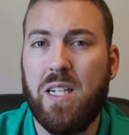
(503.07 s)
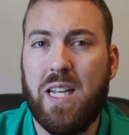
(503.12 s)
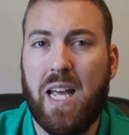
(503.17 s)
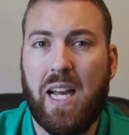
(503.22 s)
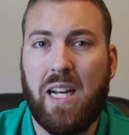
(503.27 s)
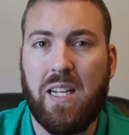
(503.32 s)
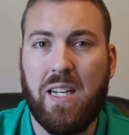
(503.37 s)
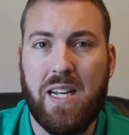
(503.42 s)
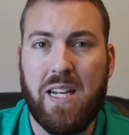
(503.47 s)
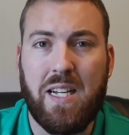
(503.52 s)

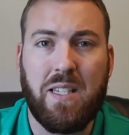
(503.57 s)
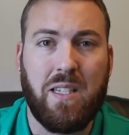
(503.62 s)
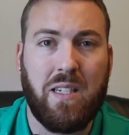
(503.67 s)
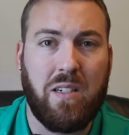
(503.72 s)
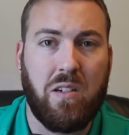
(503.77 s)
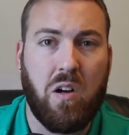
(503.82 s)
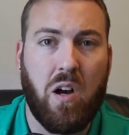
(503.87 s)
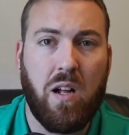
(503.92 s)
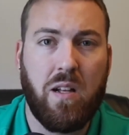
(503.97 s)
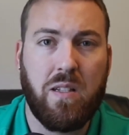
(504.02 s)
techniques
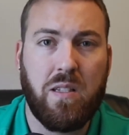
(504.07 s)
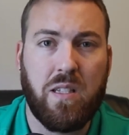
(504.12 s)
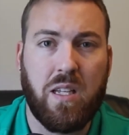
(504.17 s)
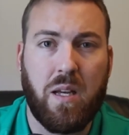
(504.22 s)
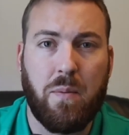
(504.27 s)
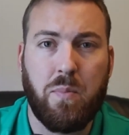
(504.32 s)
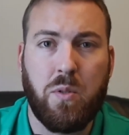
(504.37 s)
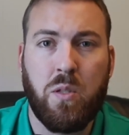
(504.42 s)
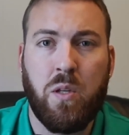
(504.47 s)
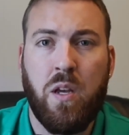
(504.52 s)
and
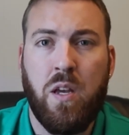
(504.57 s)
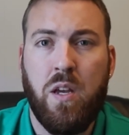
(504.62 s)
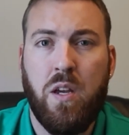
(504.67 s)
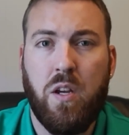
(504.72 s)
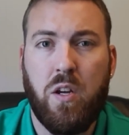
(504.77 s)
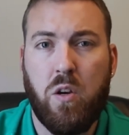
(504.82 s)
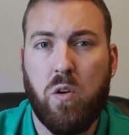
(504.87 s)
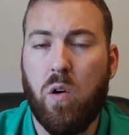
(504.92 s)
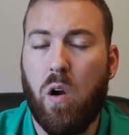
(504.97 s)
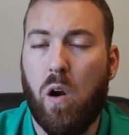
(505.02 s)
concepts
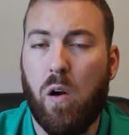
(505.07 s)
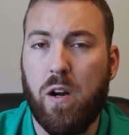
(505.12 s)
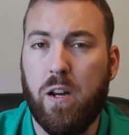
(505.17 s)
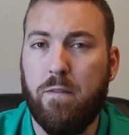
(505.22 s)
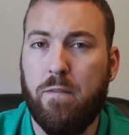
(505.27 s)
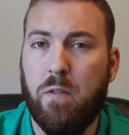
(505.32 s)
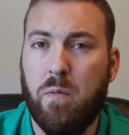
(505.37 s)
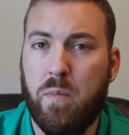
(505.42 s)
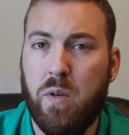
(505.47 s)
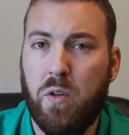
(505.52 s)
you're already
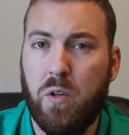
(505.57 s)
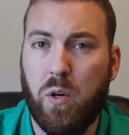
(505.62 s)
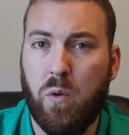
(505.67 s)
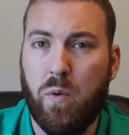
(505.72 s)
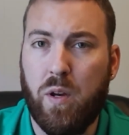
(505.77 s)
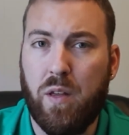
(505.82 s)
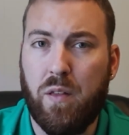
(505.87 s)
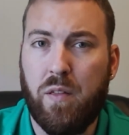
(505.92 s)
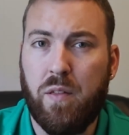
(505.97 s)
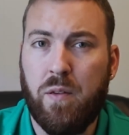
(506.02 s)
familiar
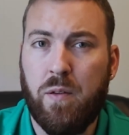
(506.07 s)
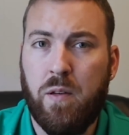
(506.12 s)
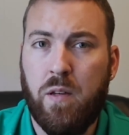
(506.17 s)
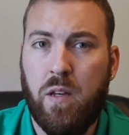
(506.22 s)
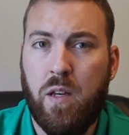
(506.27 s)
with.